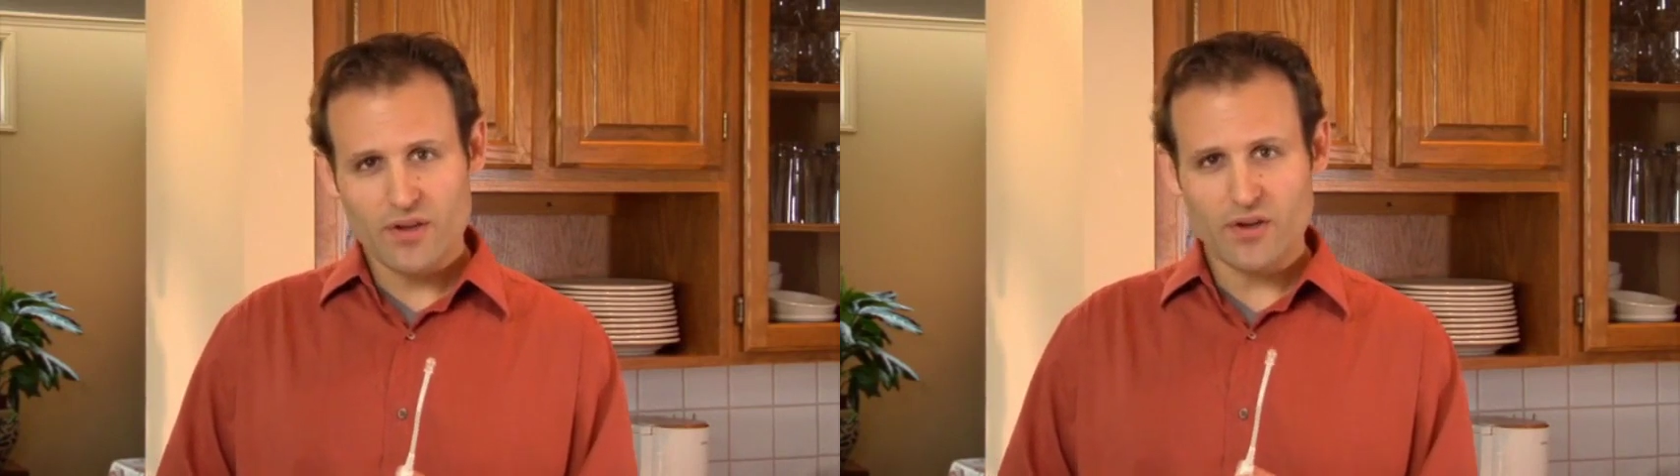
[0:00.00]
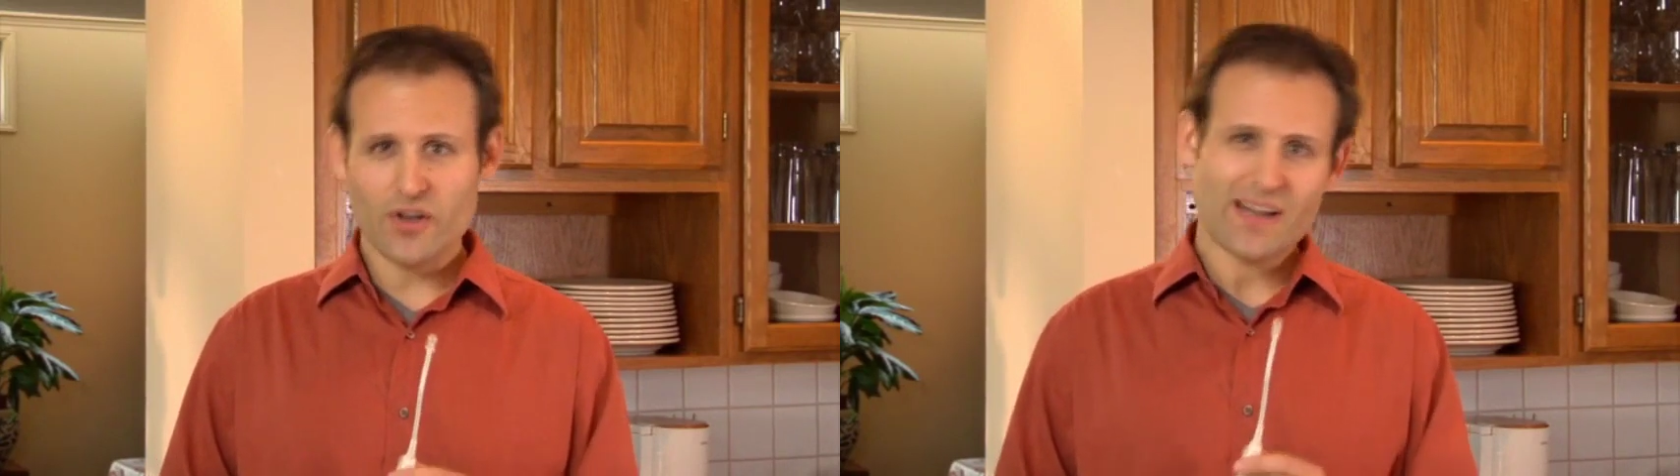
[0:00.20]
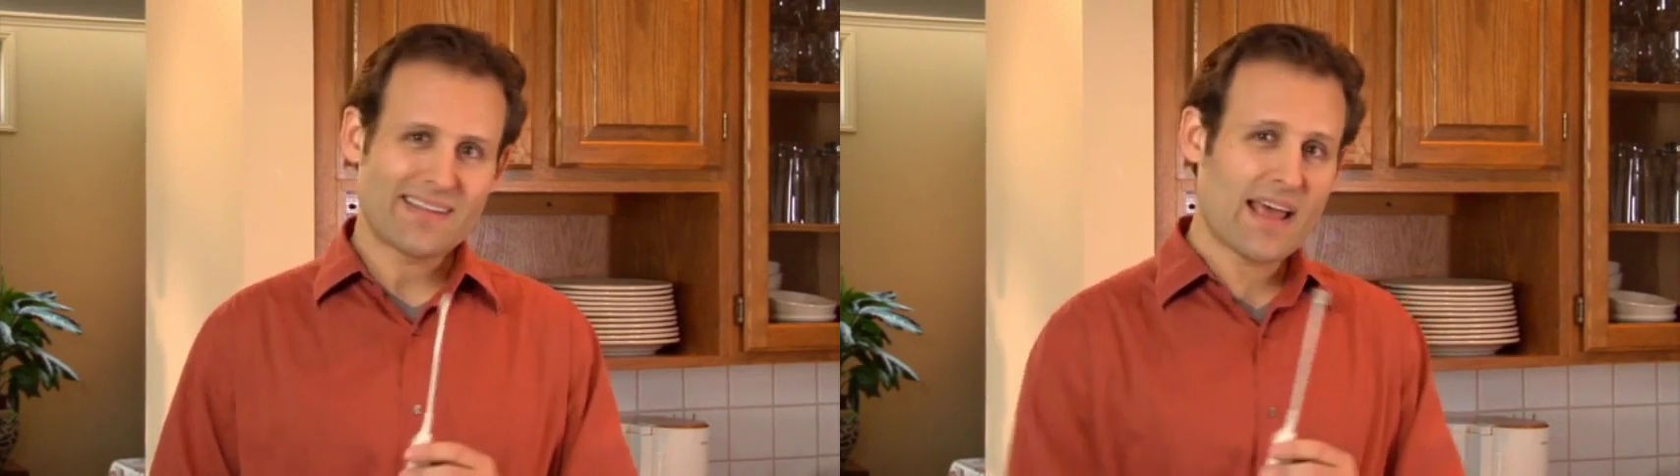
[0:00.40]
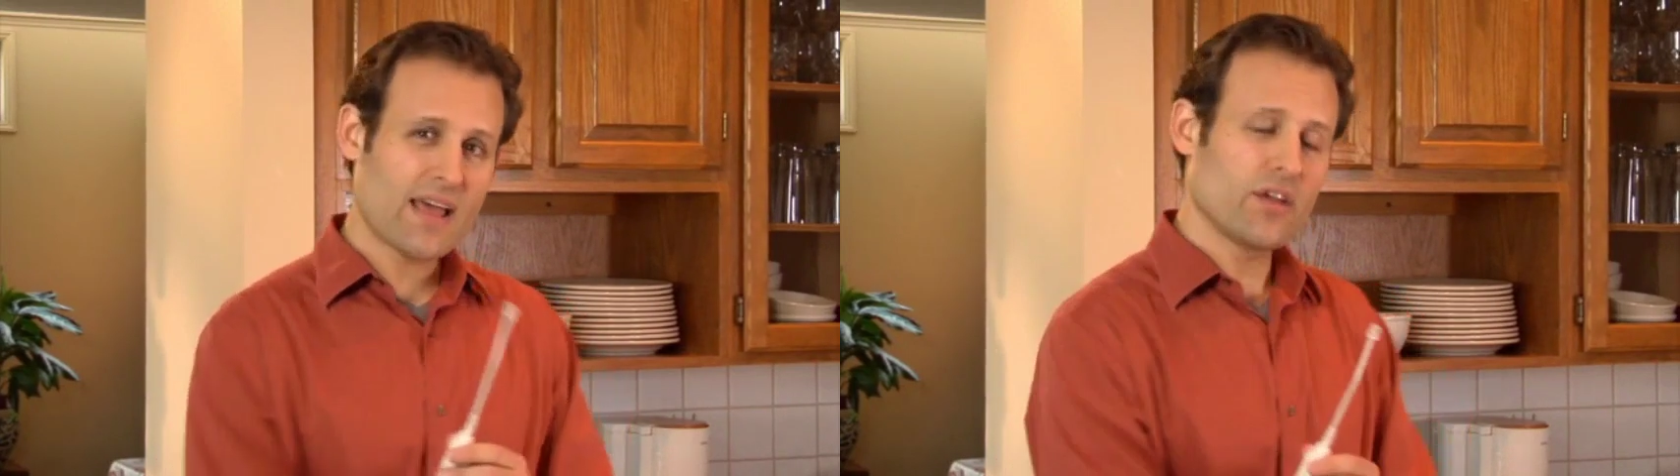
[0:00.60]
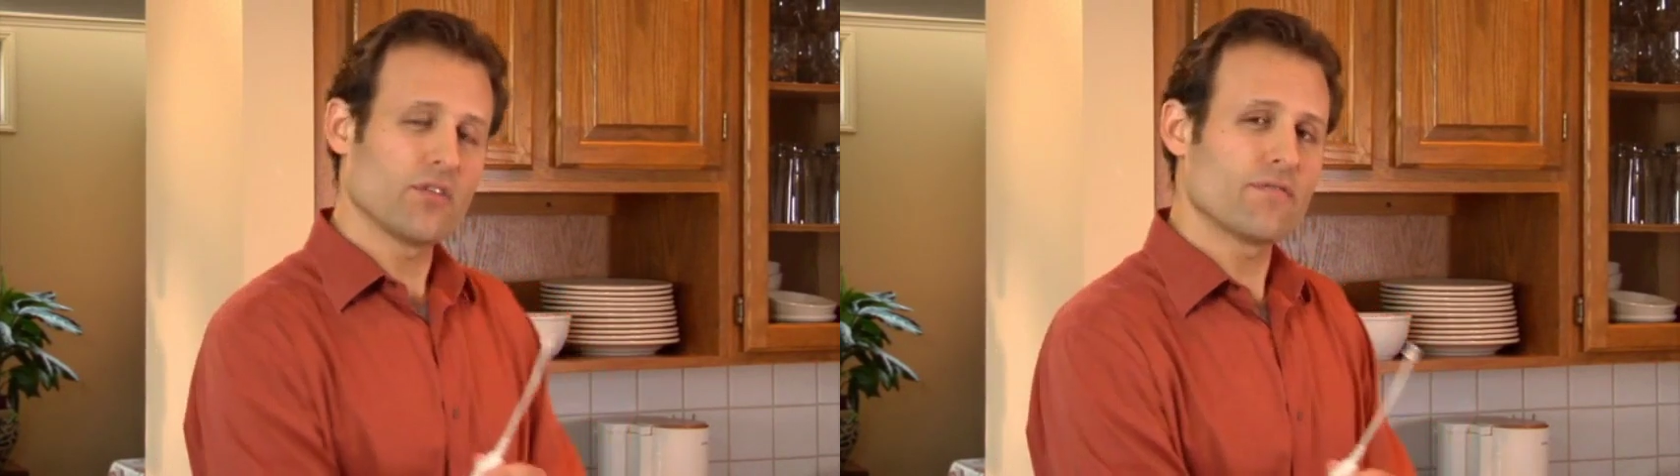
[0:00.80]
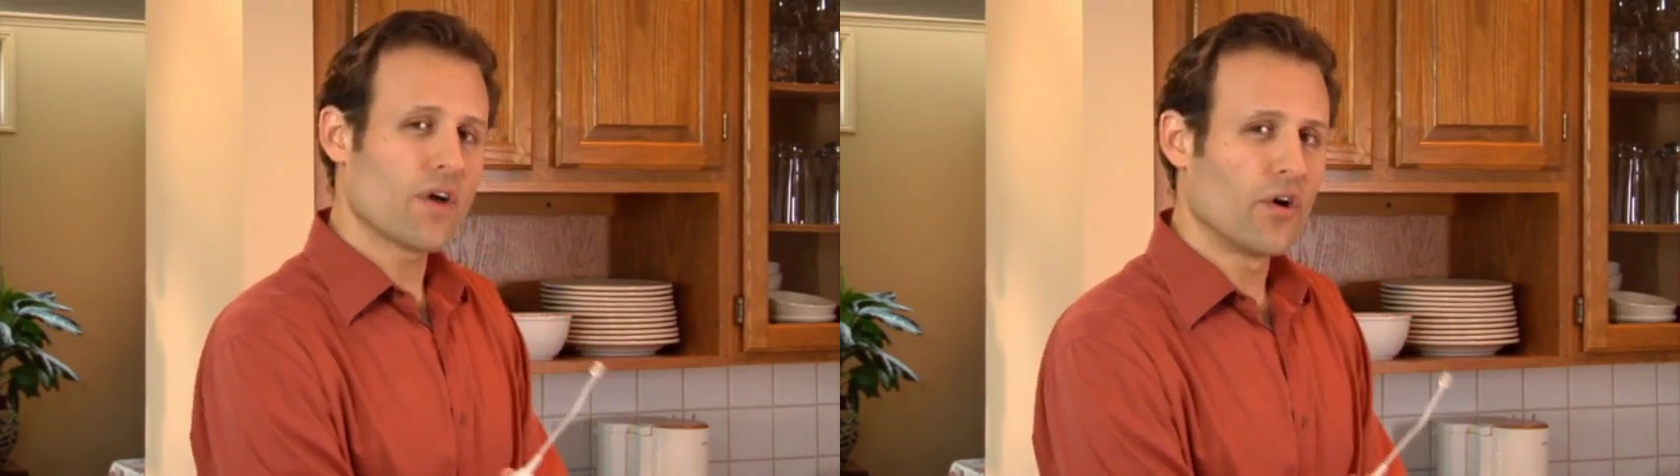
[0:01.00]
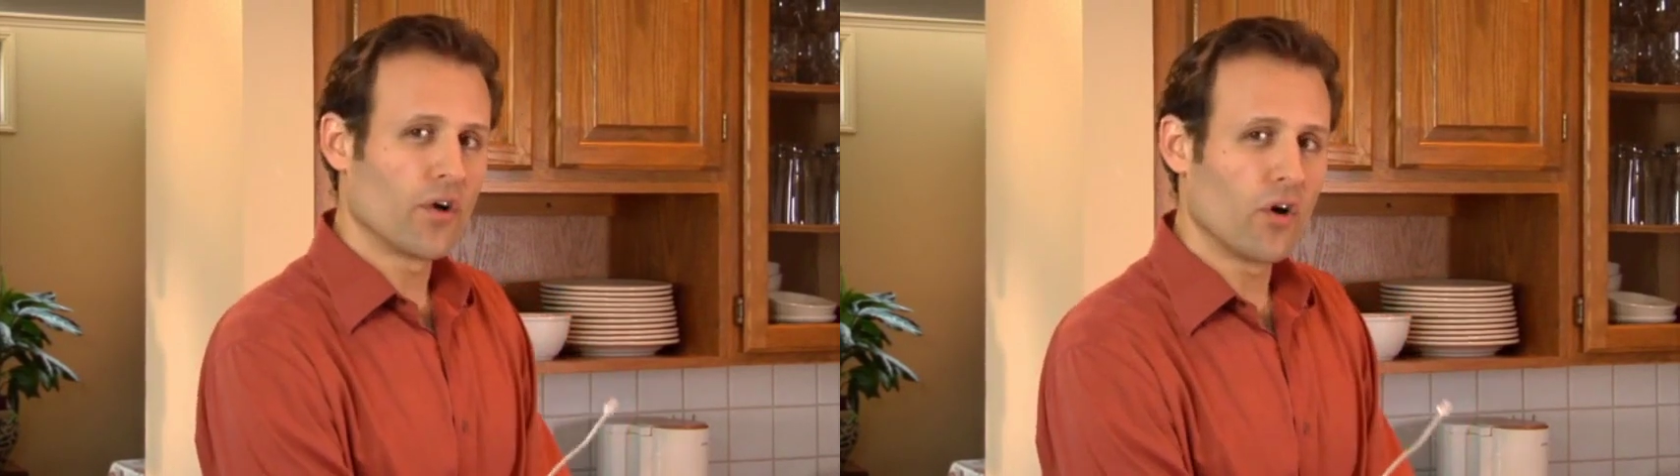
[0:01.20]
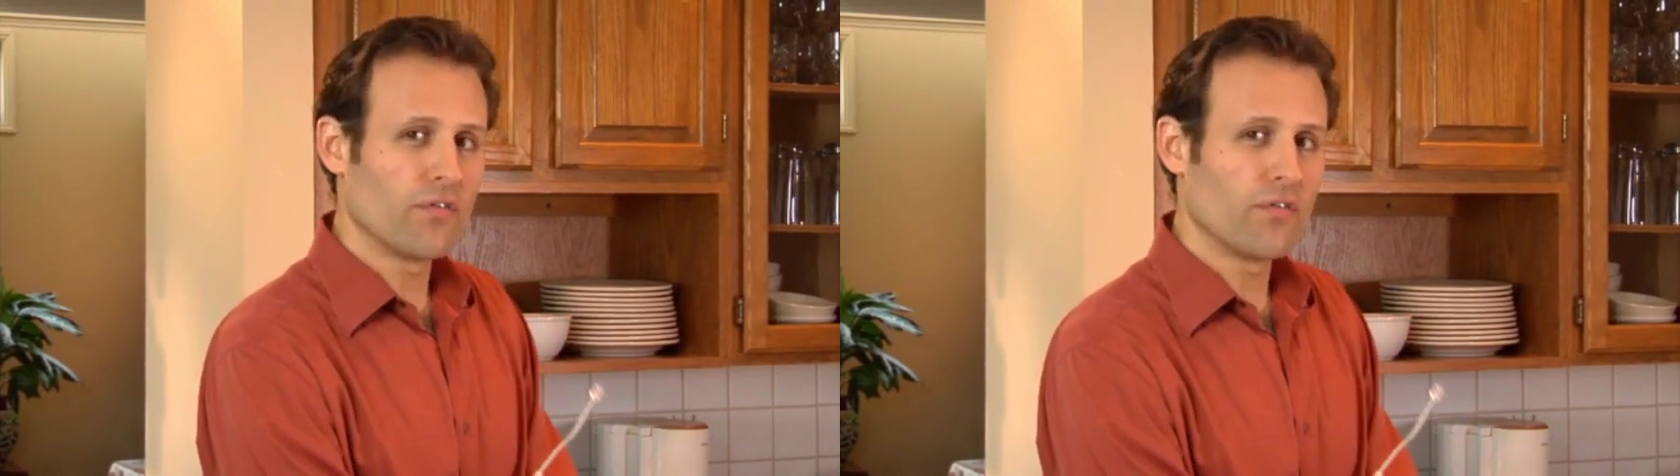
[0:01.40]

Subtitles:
you're going to take your phone